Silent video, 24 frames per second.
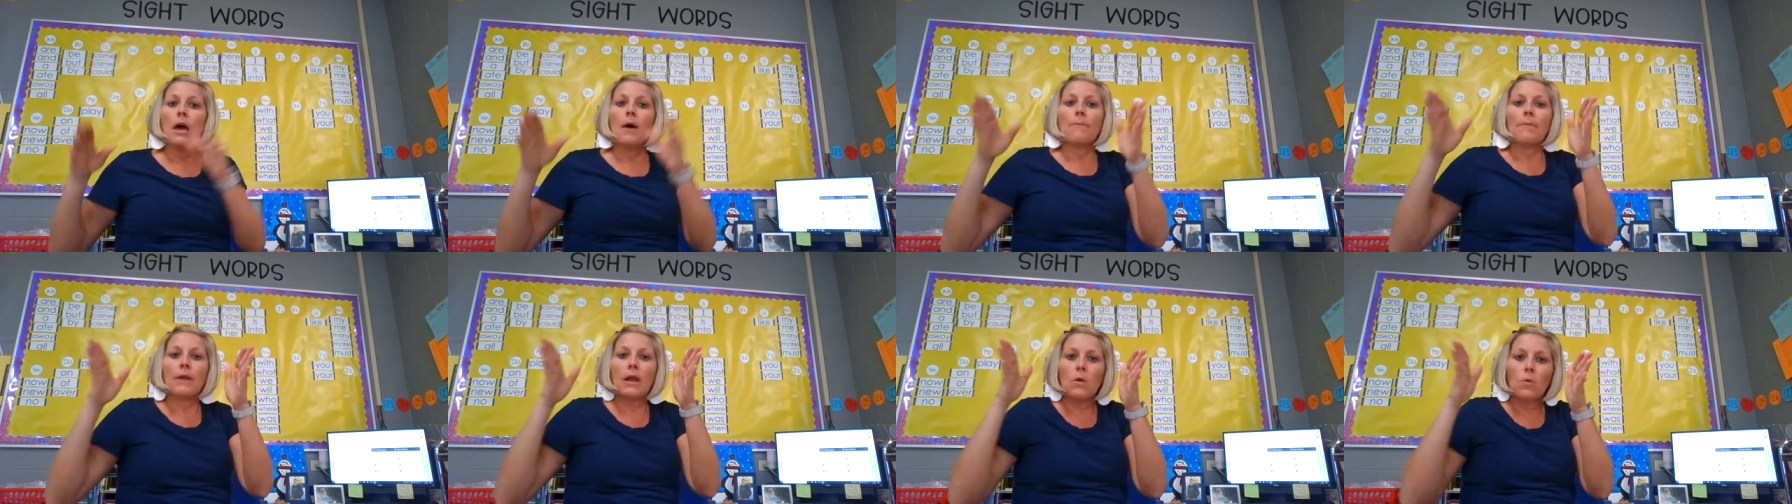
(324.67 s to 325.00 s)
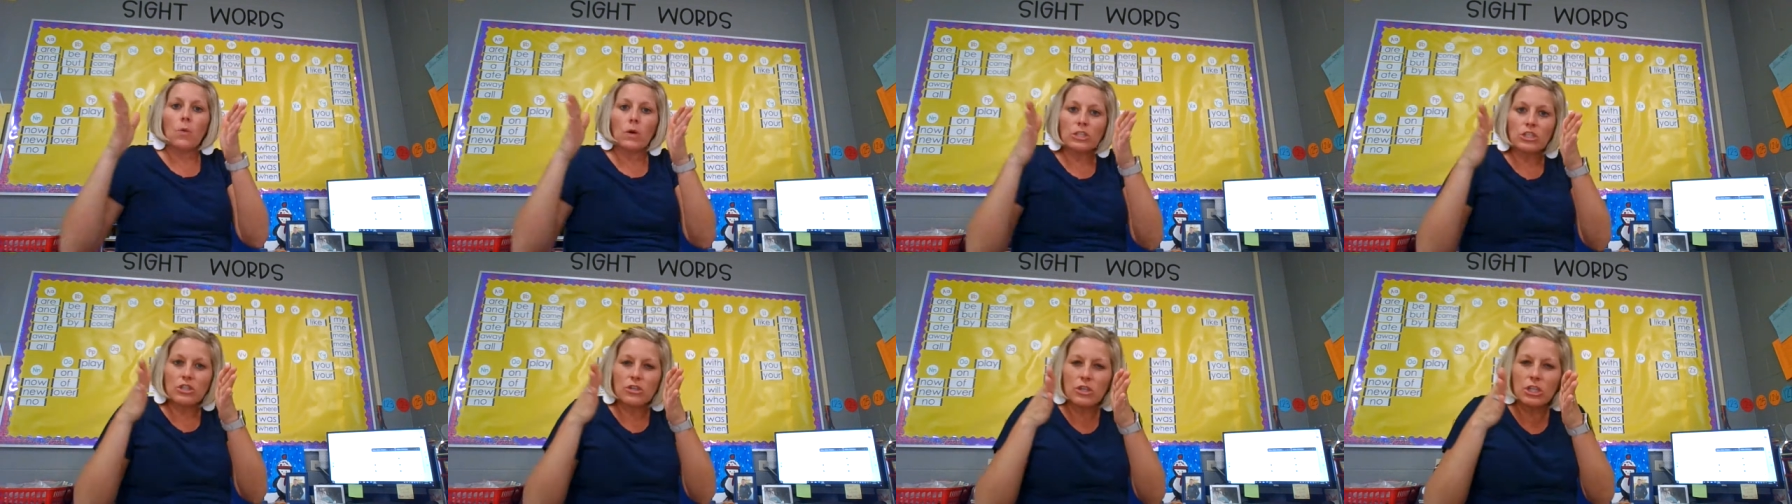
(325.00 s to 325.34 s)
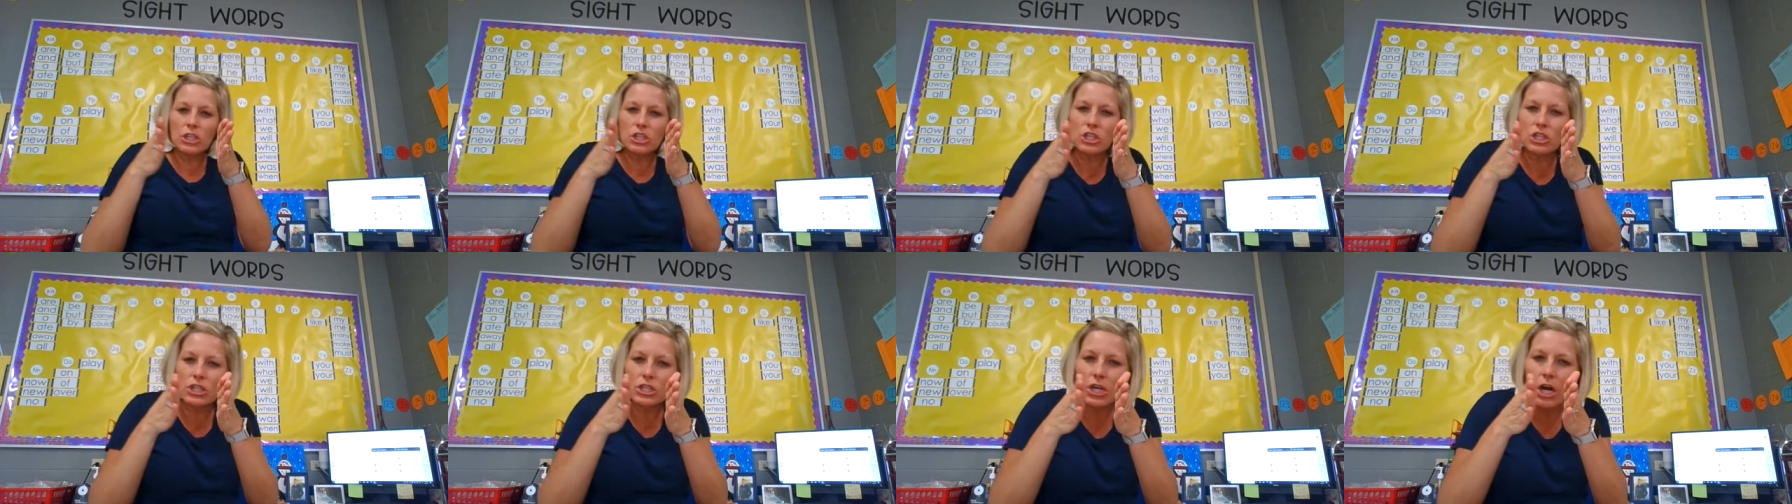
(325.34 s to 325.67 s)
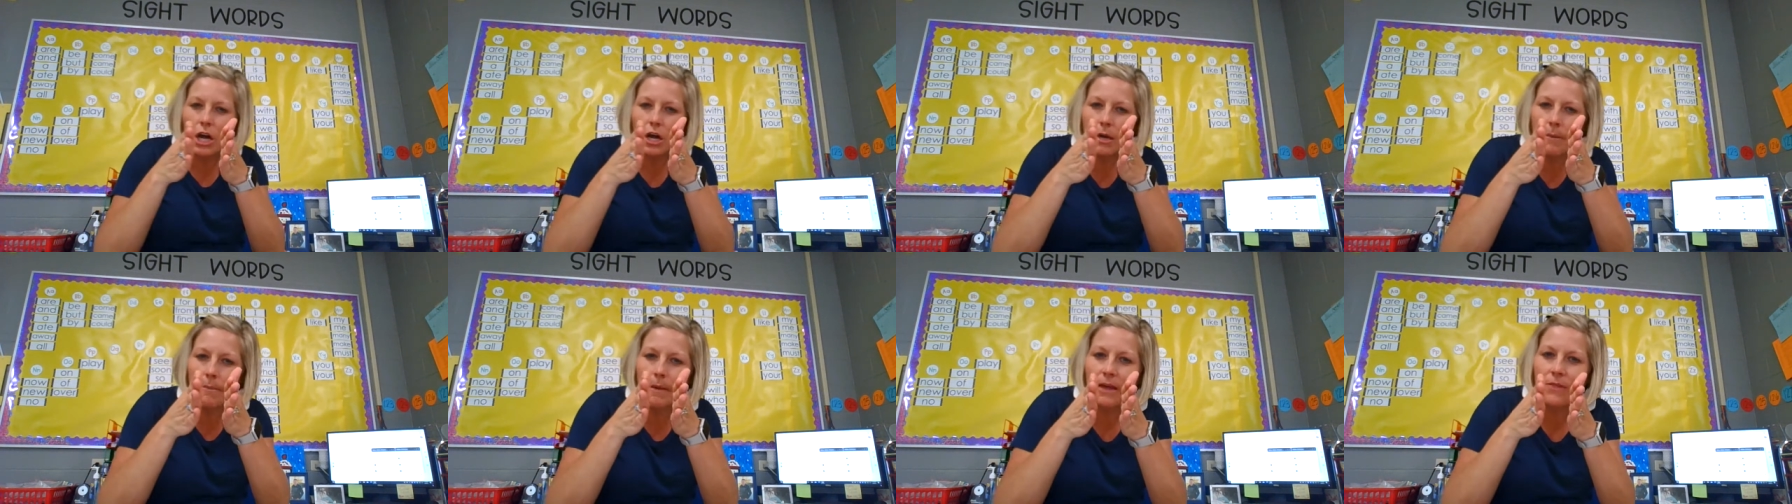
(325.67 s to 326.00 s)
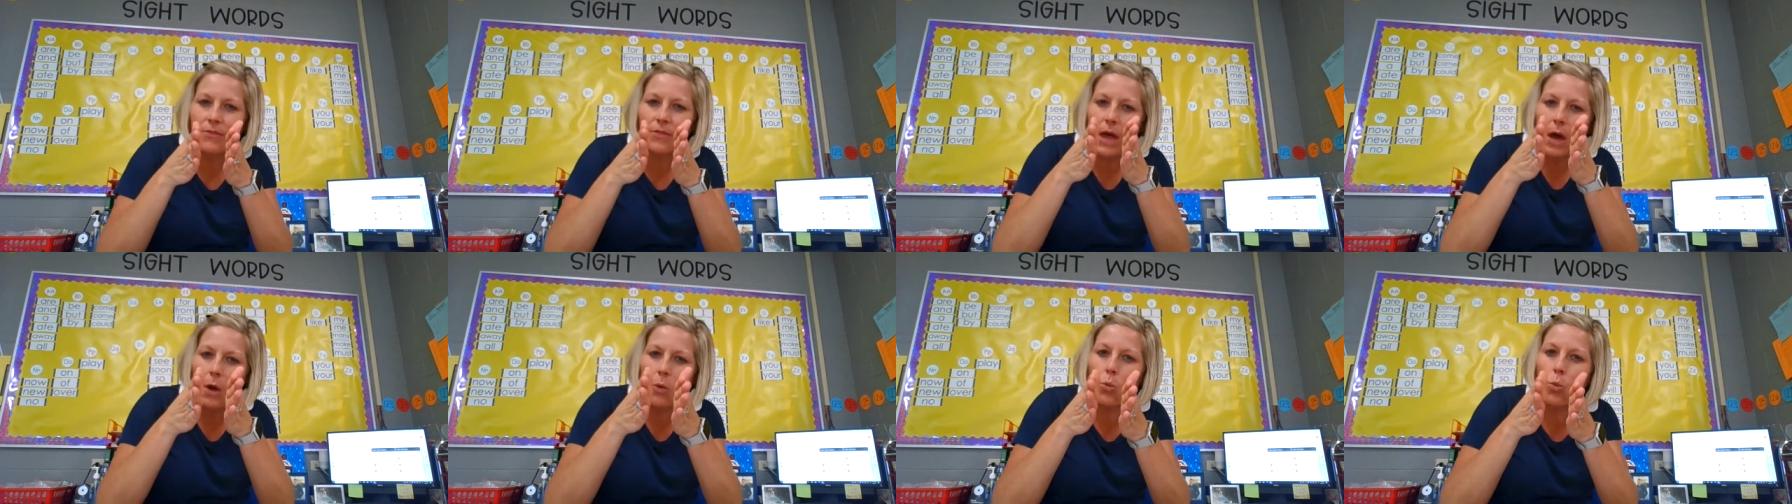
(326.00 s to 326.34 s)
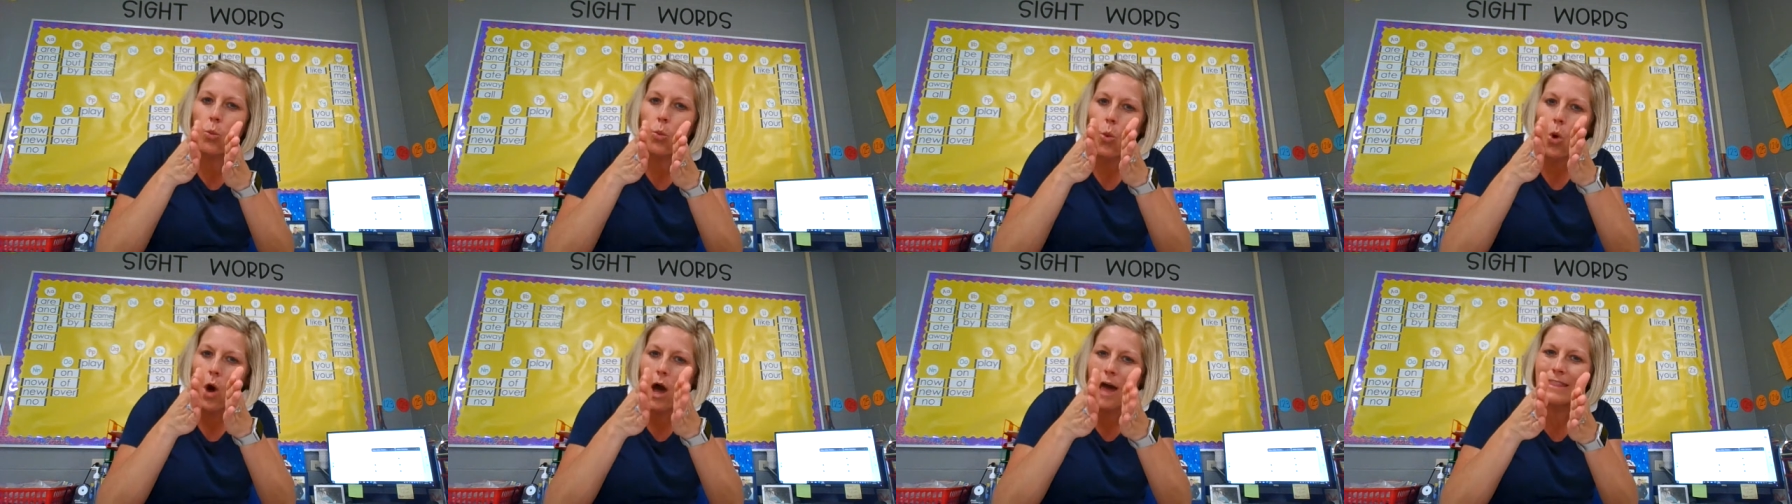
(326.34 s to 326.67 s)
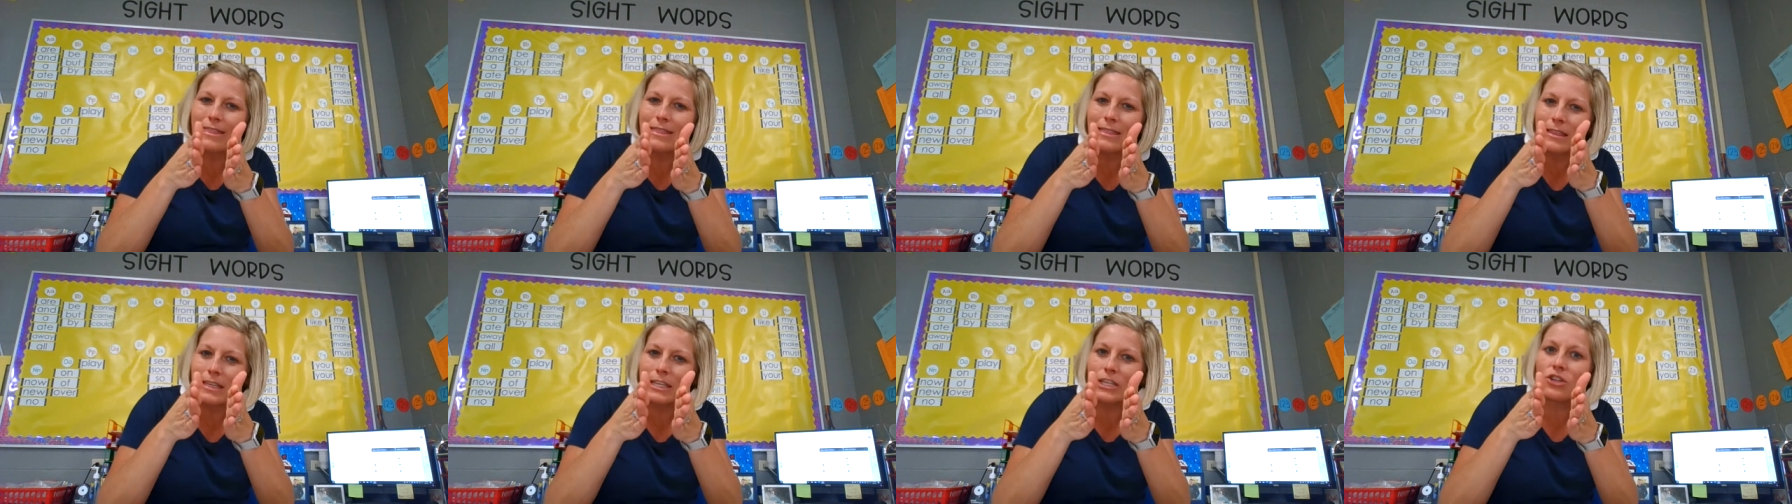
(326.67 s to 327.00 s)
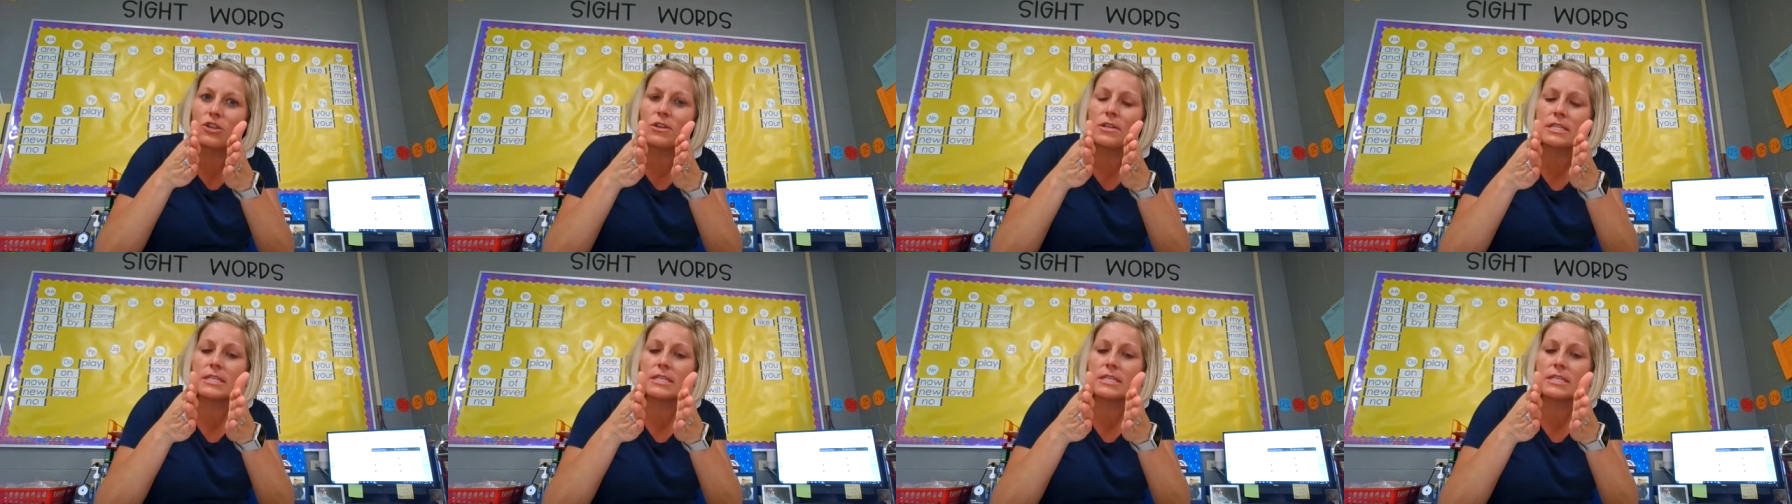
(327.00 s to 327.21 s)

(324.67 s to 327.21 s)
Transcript: but I want you to just talk about that one little